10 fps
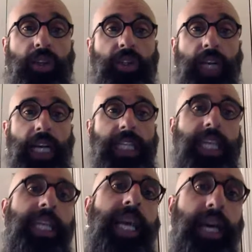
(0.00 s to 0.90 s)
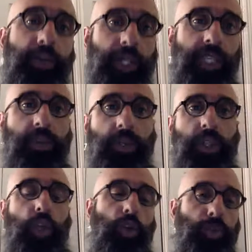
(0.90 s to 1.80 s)
Right, kind of how we deal
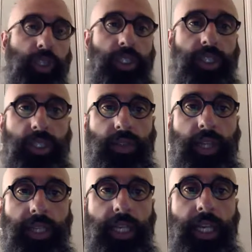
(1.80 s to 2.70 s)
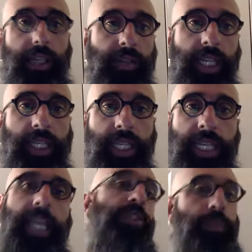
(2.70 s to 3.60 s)
with corporations right now, right?
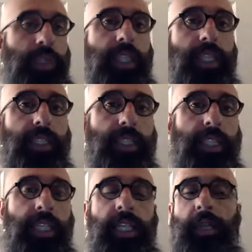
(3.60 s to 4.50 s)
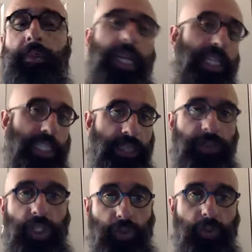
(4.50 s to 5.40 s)
Like, can you please pay this
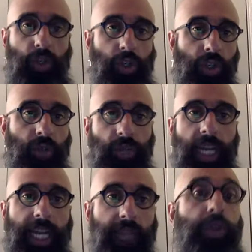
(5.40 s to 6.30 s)
much more, right?